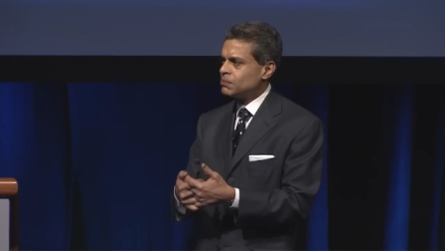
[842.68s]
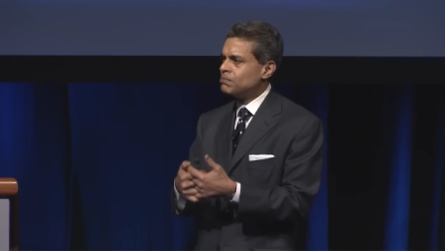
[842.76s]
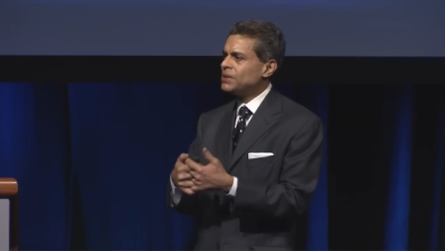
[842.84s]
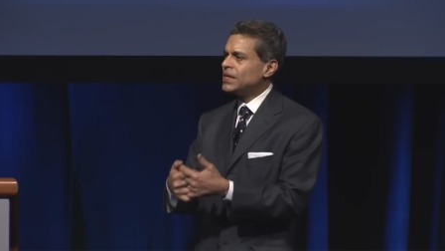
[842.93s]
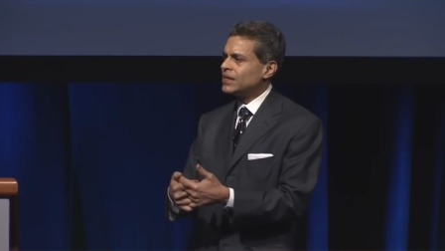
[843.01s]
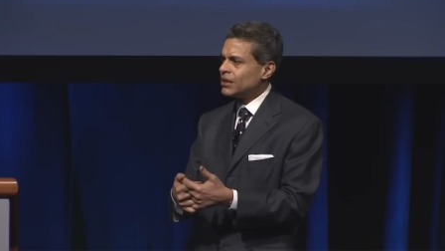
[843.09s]

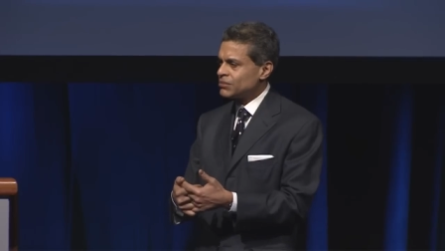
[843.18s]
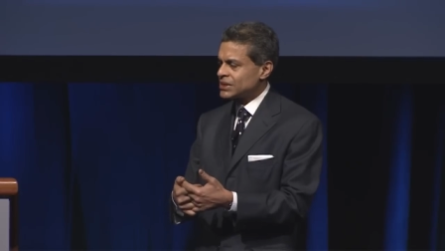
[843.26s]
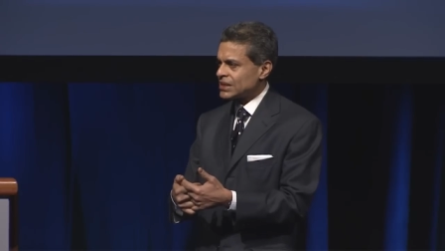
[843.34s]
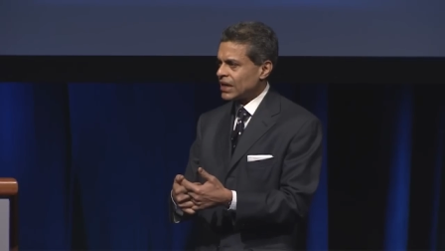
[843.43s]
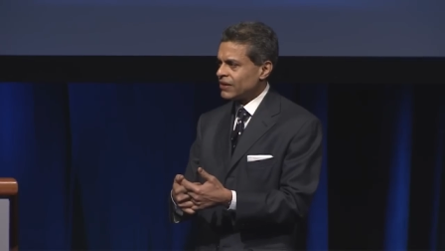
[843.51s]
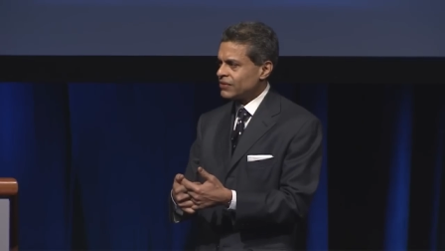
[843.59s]
be
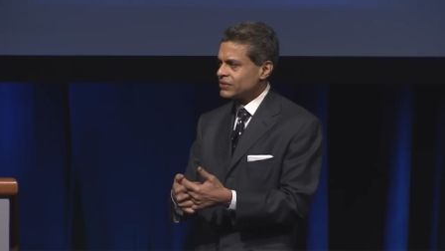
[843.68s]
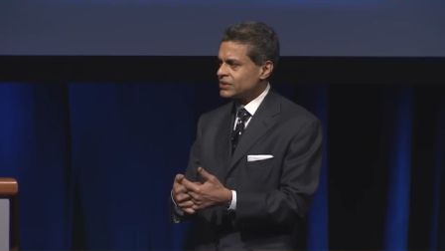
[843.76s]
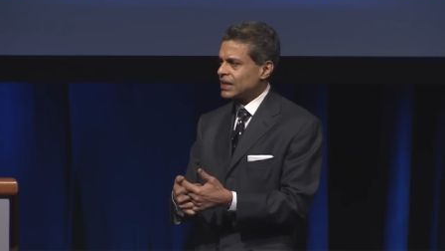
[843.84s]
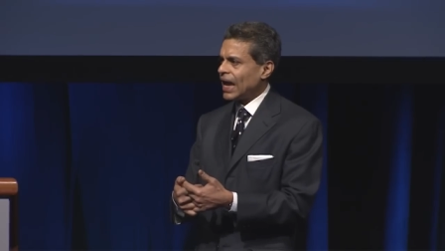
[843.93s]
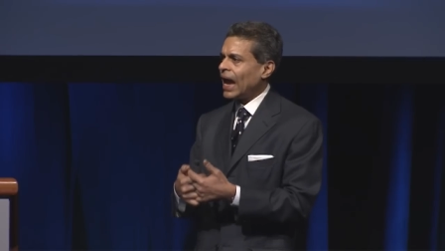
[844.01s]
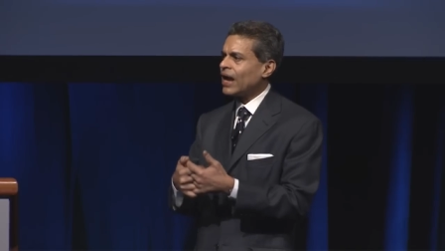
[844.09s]
themselves,
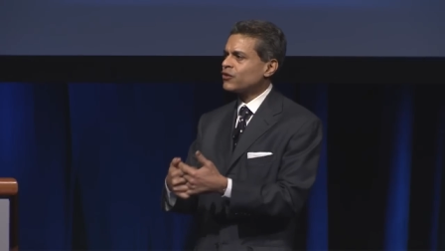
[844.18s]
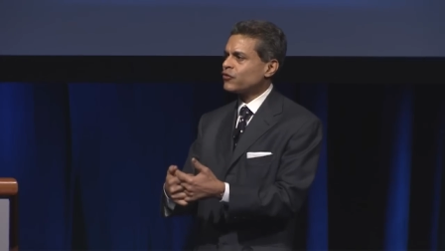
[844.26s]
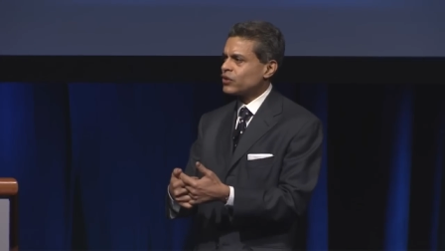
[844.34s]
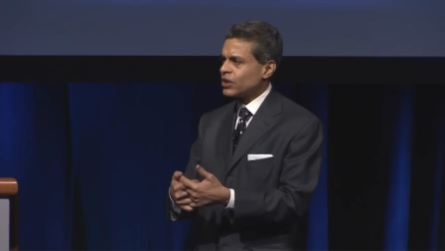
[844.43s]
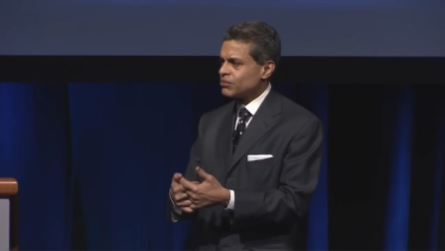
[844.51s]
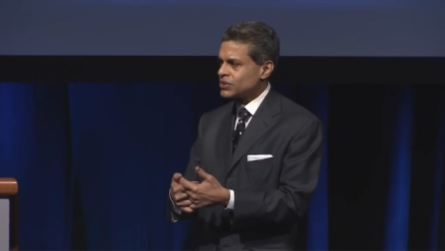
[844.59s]
act
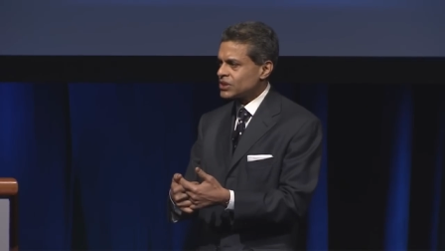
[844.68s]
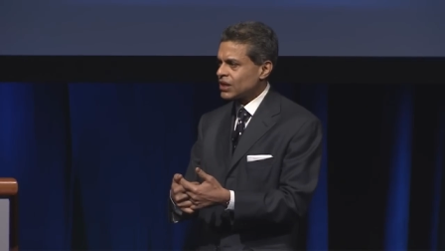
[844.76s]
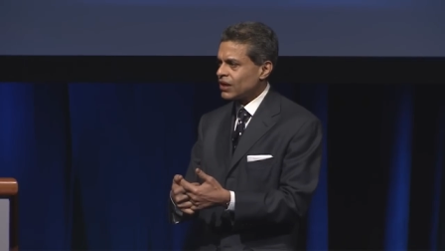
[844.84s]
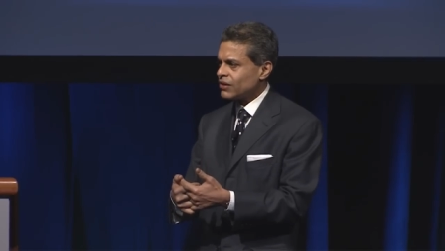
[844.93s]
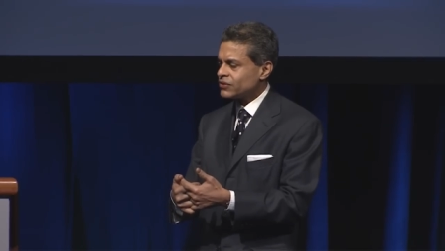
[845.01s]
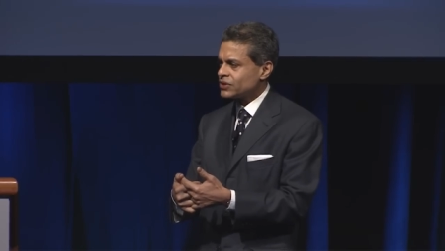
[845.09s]
for
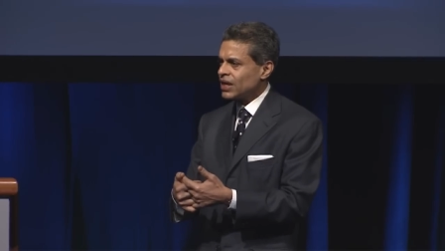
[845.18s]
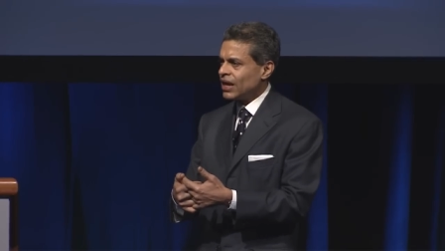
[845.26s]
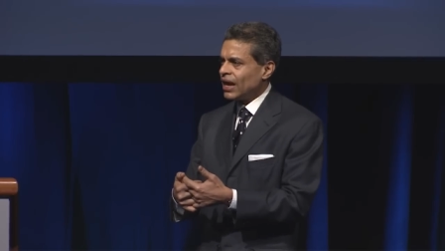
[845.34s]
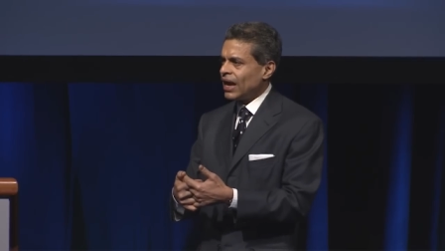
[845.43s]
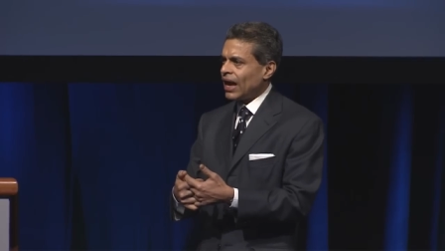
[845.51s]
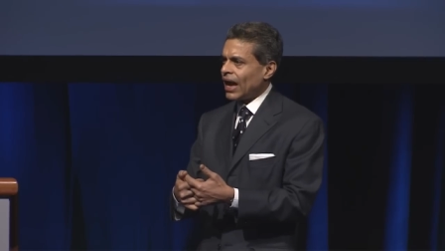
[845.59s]
themselves,
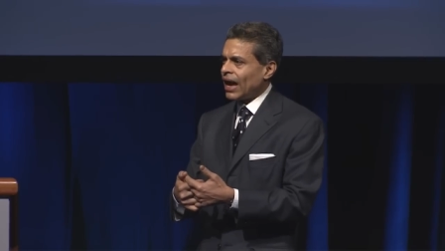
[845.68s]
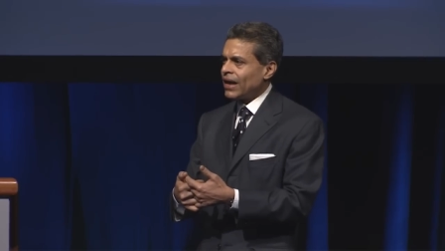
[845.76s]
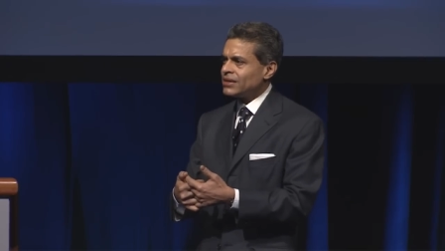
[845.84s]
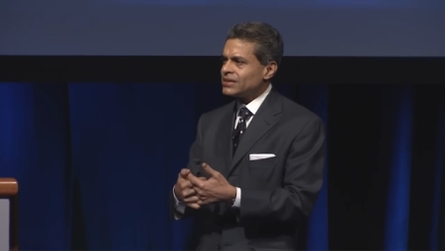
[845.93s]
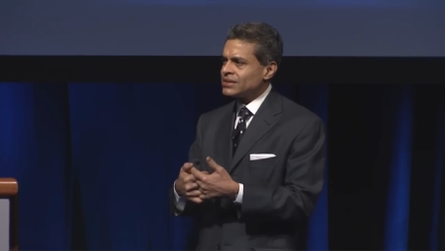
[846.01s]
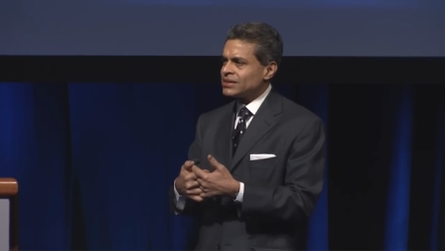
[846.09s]

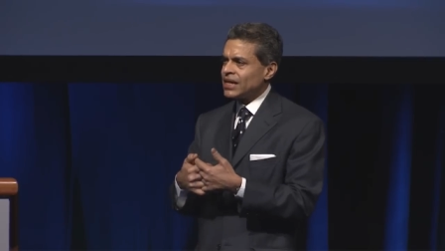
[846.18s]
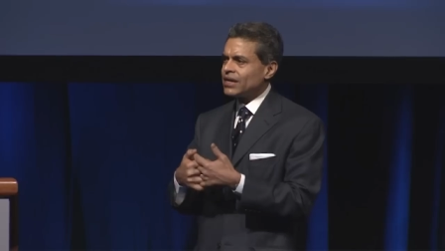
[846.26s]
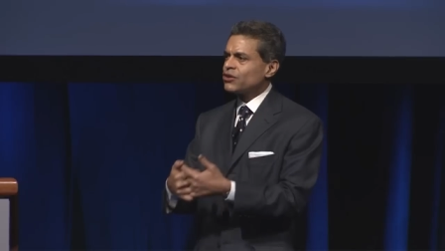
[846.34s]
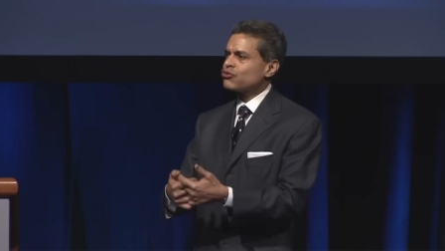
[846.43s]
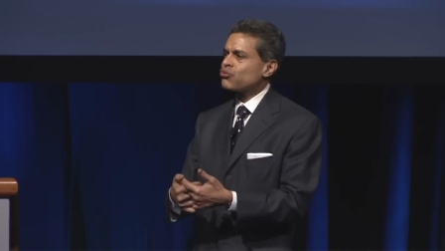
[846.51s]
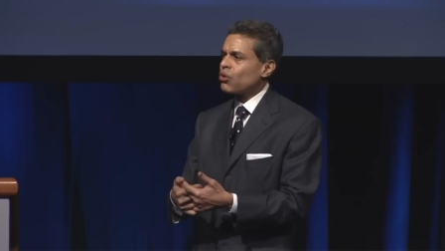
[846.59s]
and take
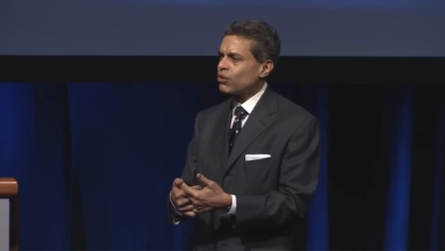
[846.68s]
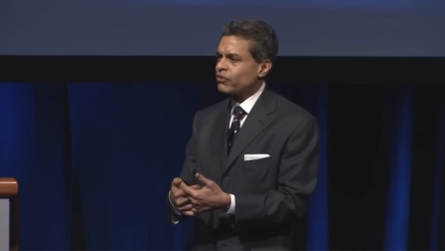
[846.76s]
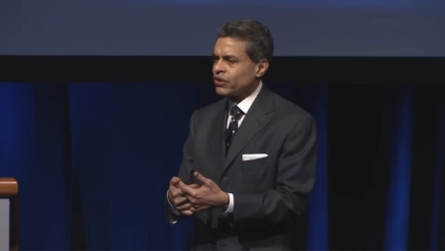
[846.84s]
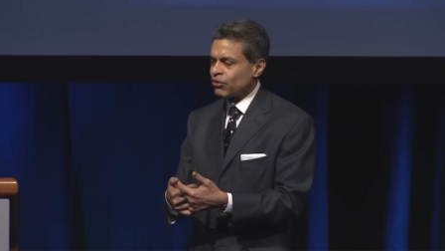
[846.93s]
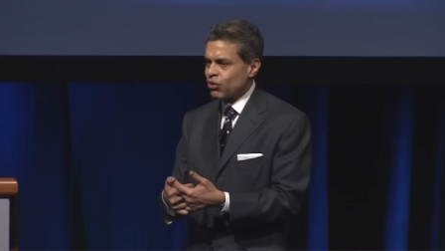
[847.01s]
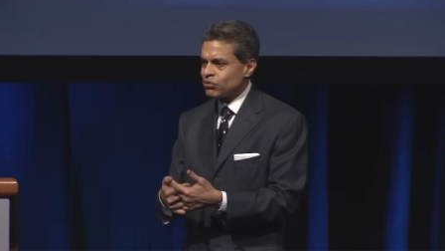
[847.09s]
control of
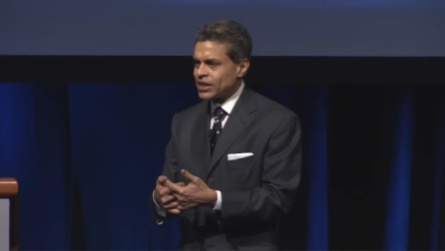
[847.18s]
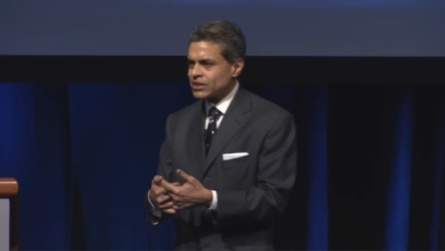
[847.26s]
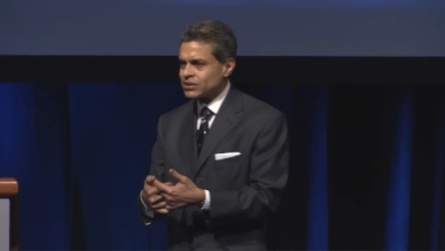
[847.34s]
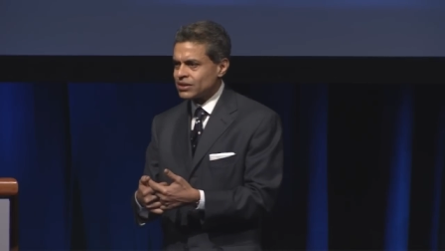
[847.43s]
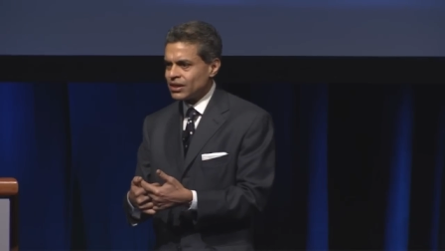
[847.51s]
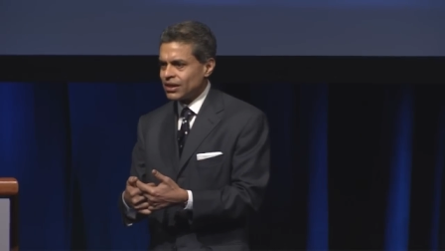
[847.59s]
their own
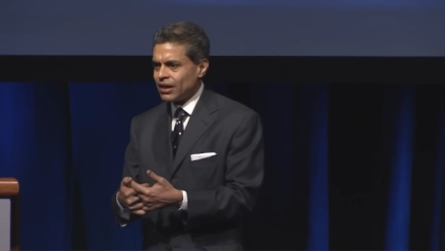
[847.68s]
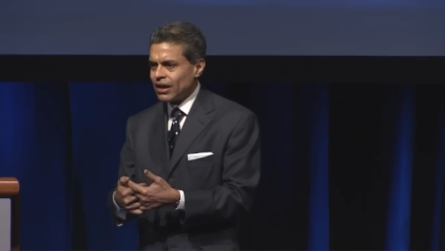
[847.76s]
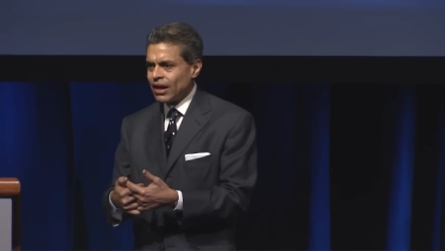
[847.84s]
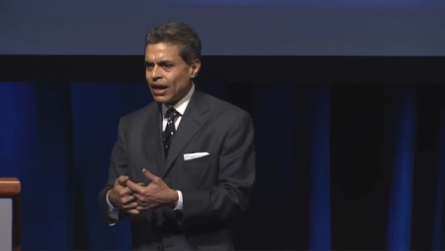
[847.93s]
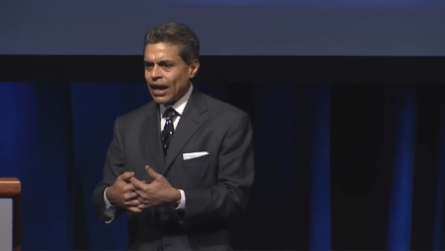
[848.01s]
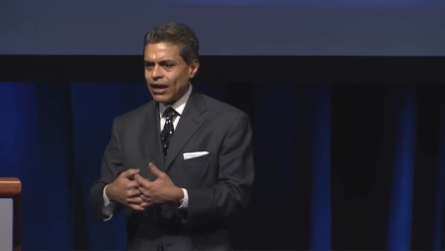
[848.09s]
destiny.
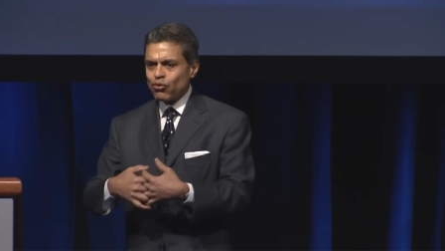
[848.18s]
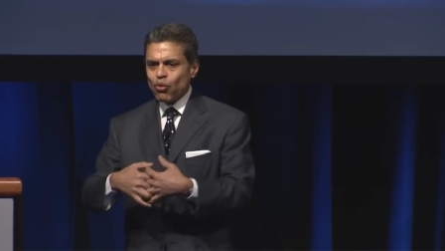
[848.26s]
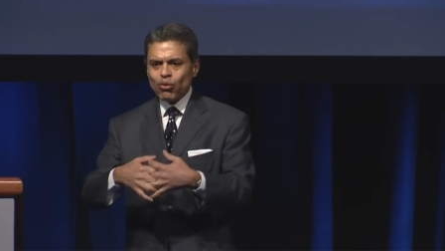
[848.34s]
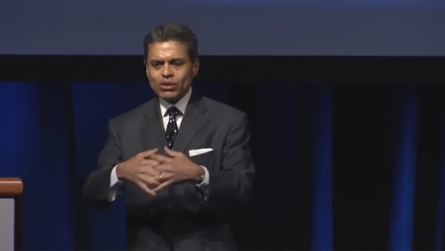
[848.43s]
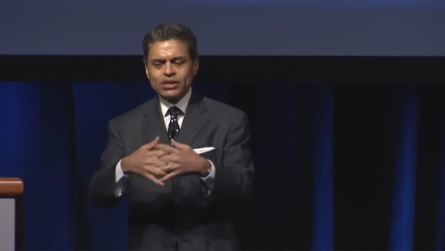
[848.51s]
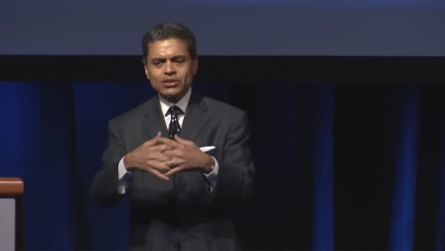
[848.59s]
And
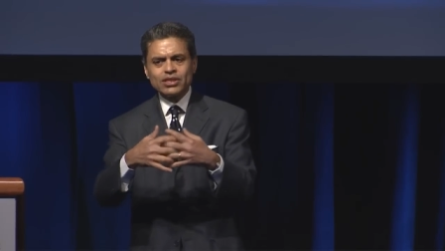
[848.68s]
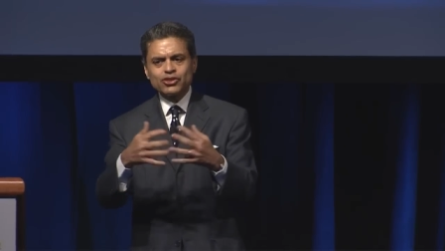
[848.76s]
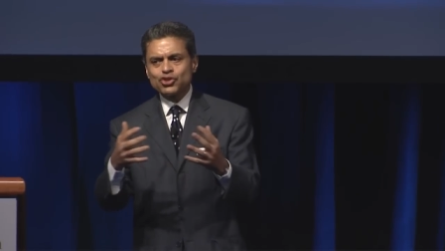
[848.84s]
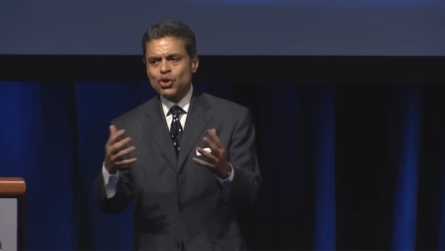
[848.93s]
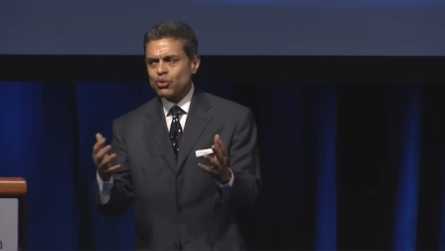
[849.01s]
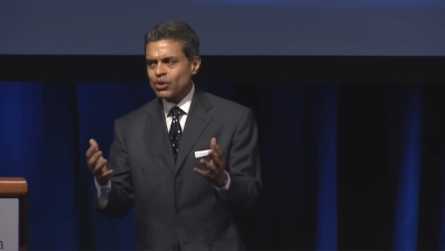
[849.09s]
all these things
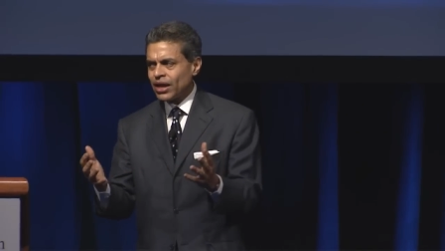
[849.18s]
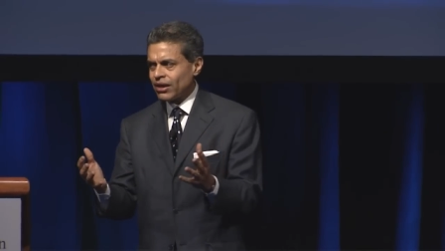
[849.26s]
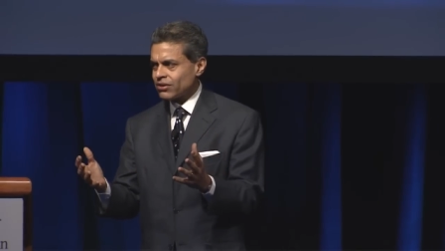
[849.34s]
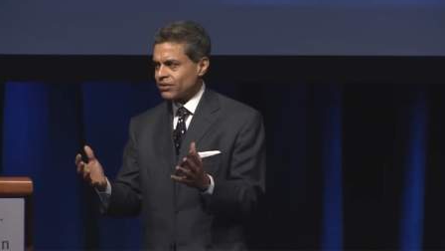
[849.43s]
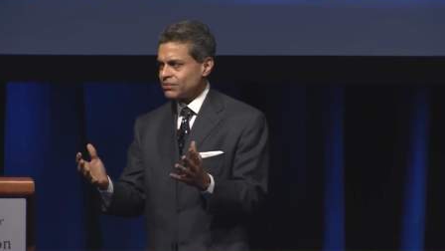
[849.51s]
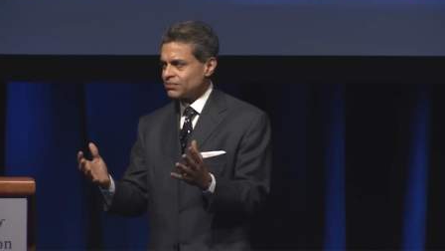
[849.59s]
go together.